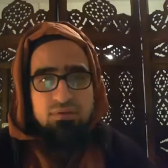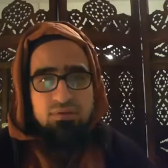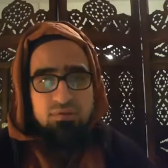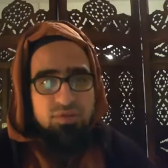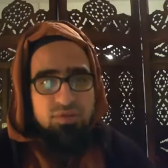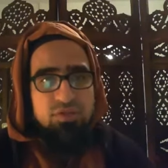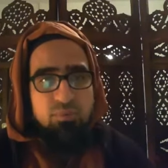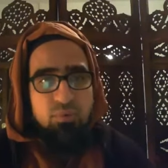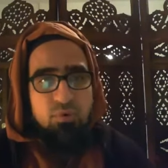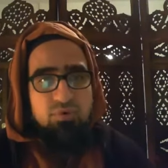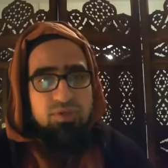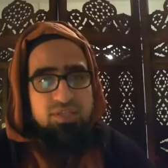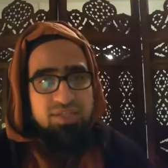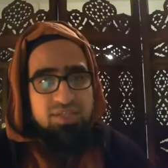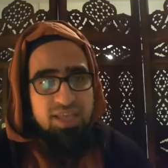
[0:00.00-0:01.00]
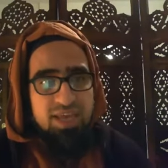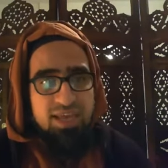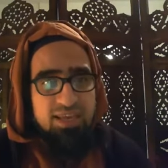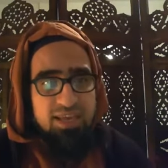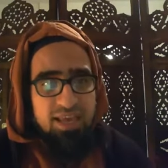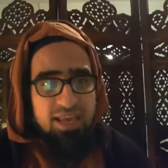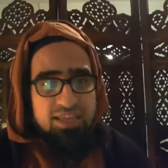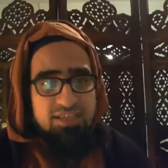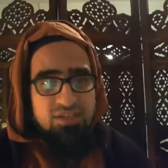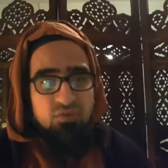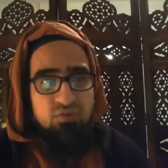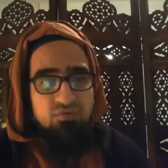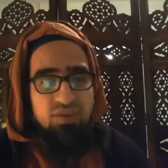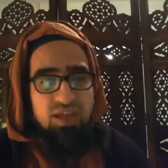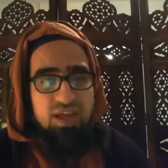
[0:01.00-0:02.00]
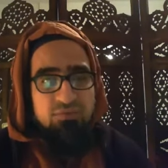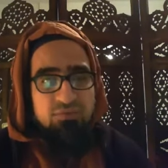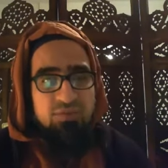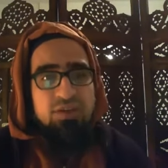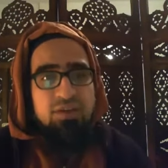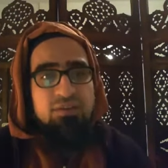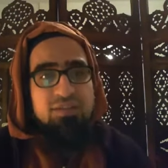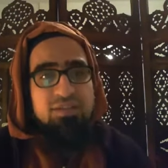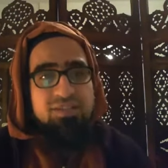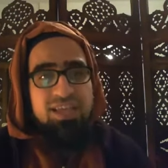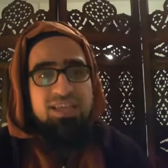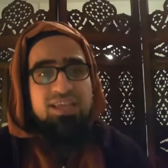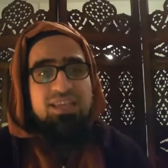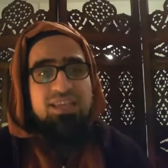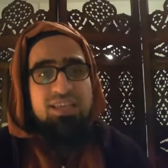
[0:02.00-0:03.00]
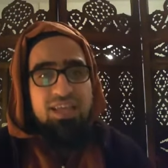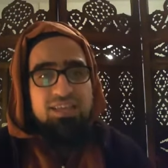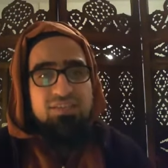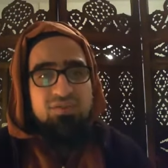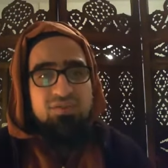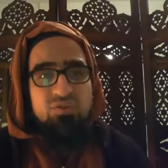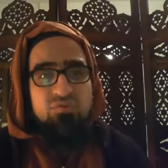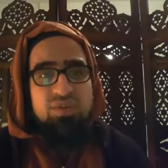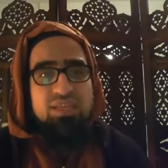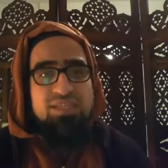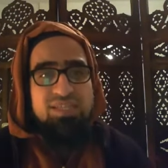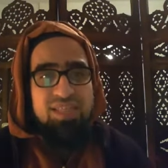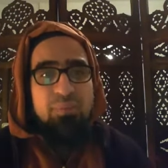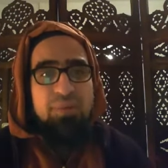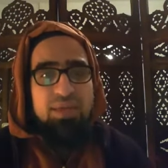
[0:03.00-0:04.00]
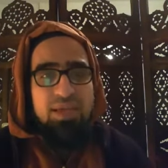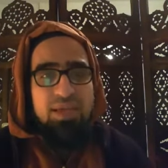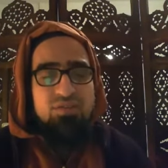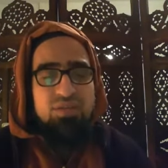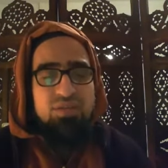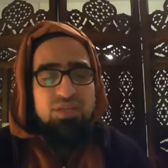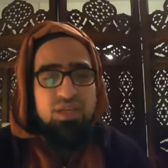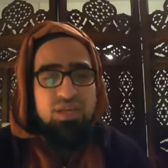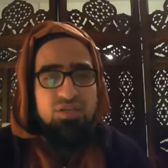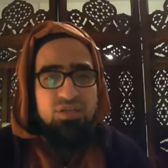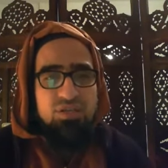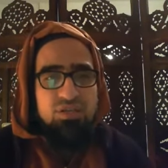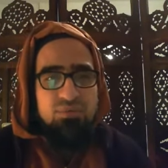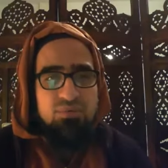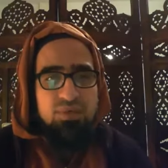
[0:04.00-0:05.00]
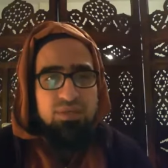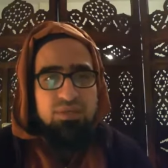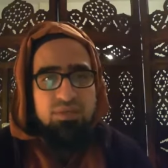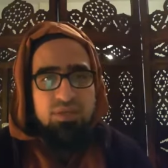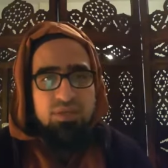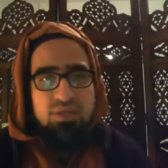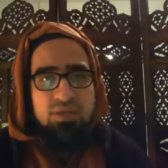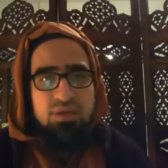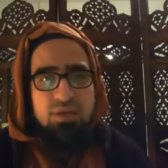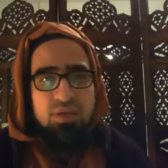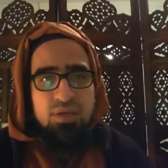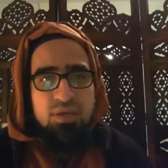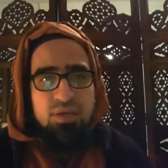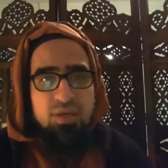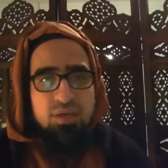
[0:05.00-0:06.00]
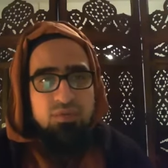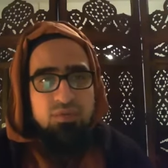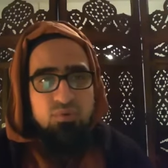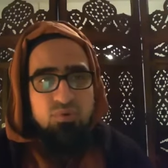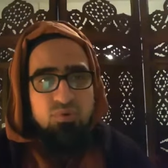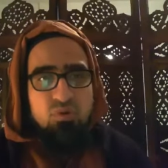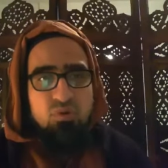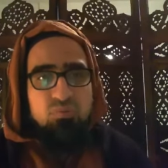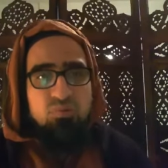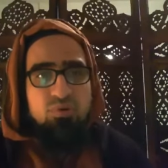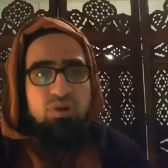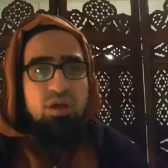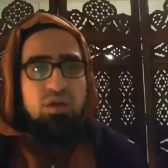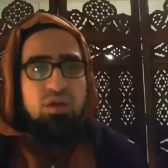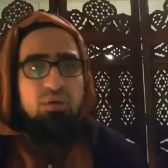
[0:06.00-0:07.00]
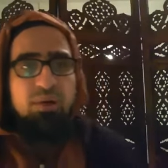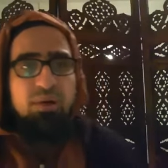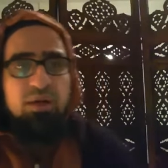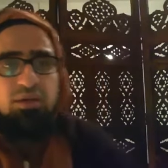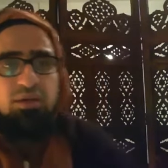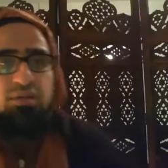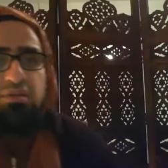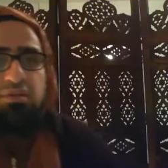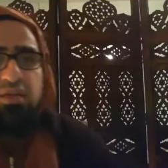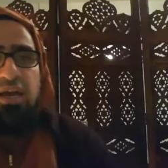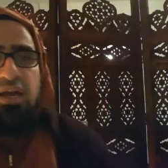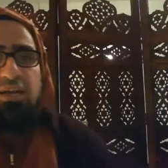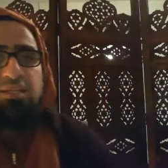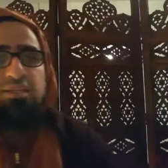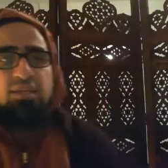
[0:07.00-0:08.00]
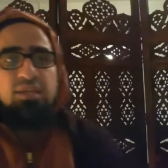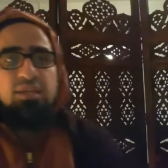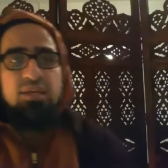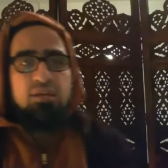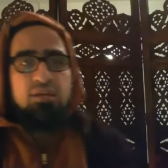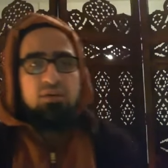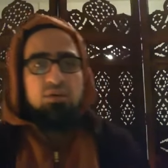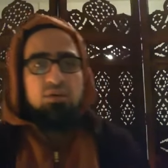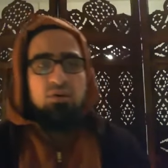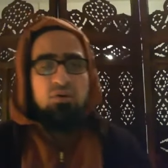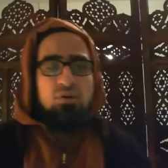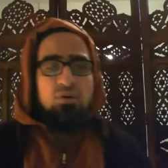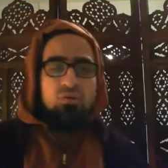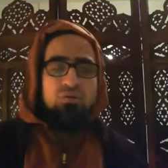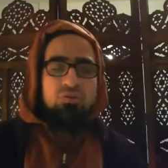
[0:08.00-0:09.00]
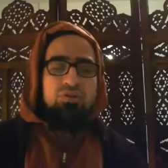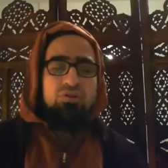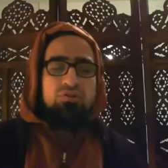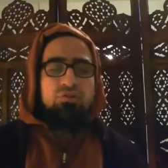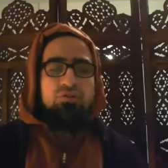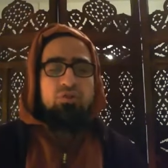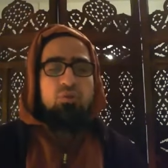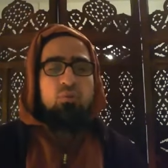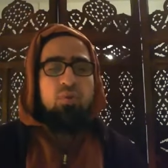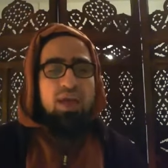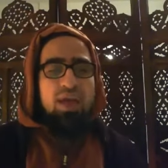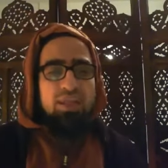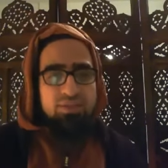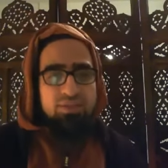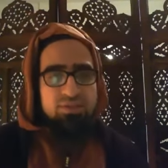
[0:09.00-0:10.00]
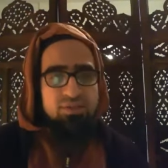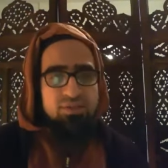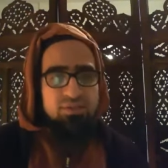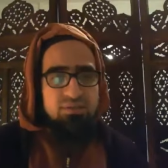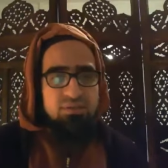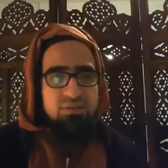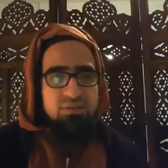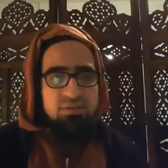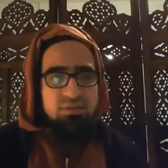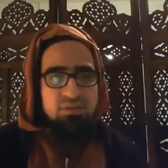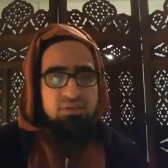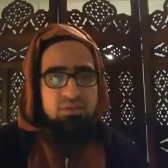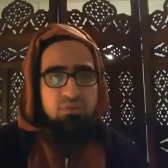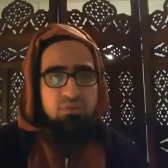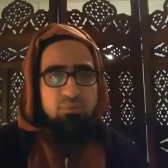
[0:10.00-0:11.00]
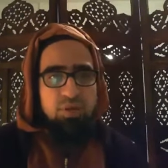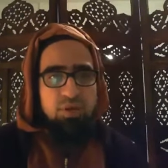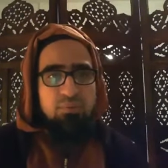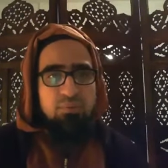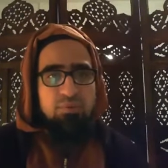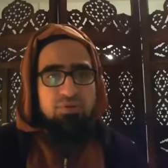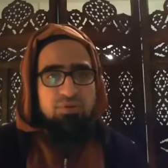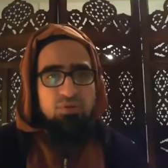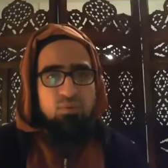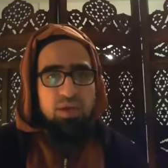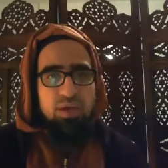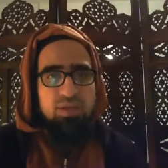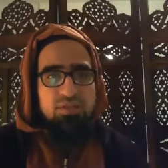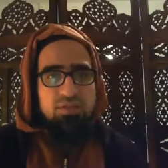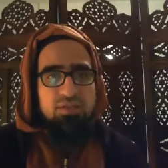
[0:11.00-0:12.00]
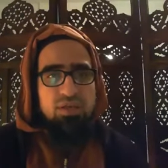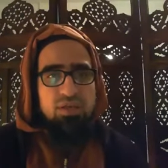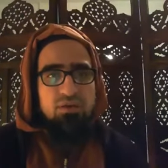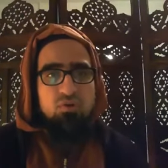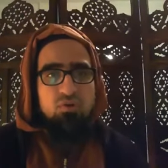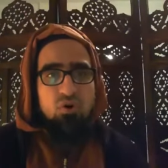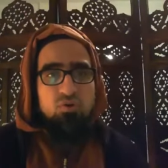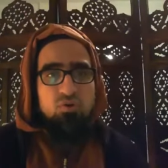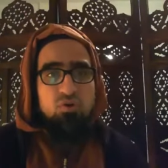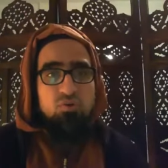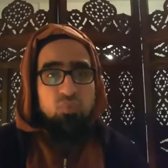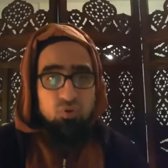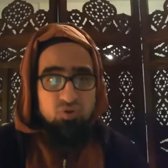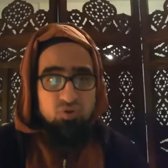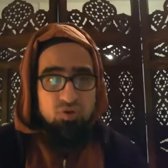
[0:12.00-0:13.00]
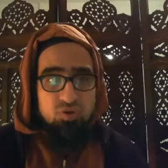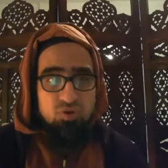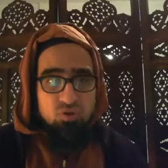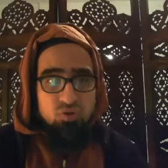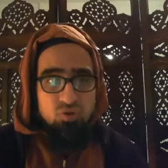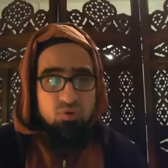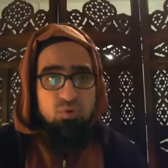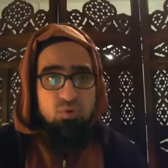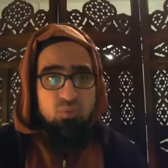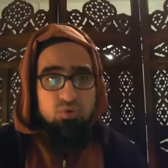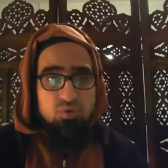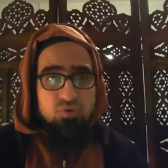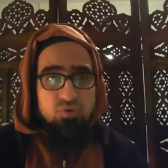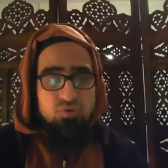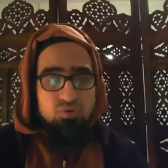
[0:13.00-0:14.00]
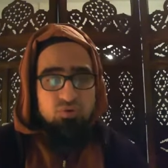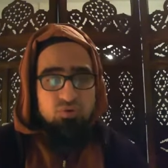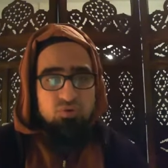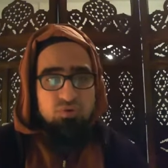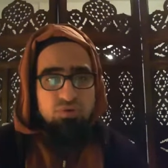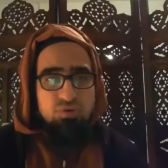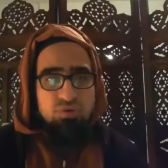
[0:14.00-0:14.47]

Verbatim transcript: This is the point, the second lesson of life, the second lesson of Islamic education, you can say, is what's called muraqabah, the idea or the, the awareness, the permanent awareness that God is watching you and what you do